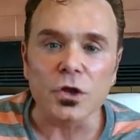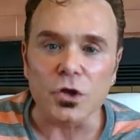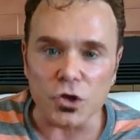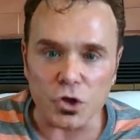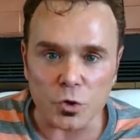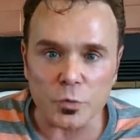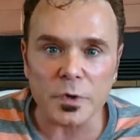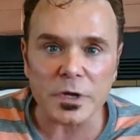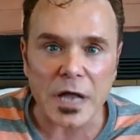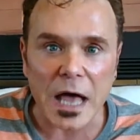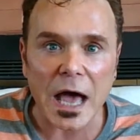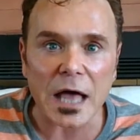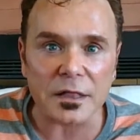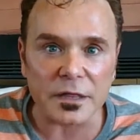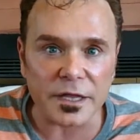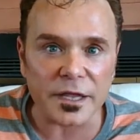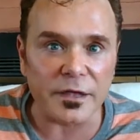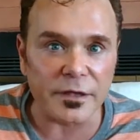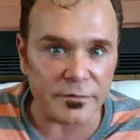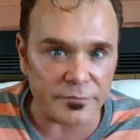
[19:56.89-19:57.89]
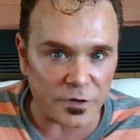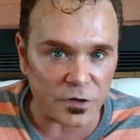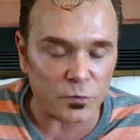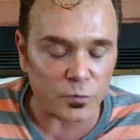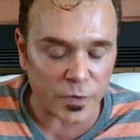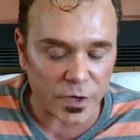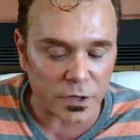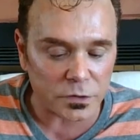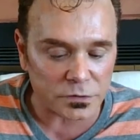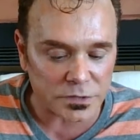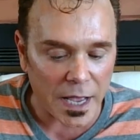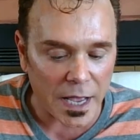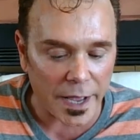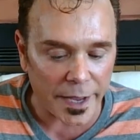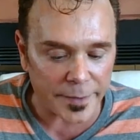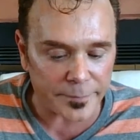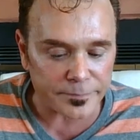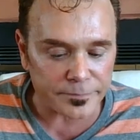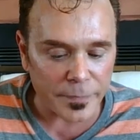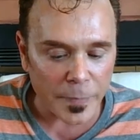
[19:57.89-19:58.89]
You and I live in real
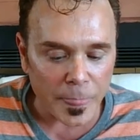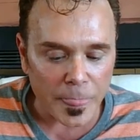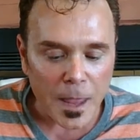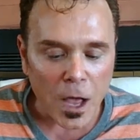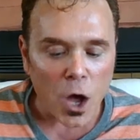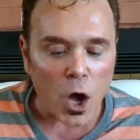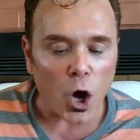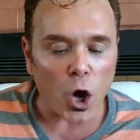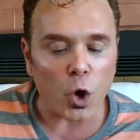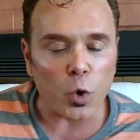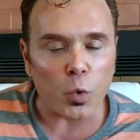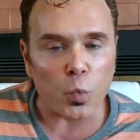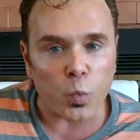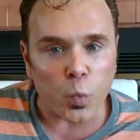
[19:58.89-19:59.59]
time, a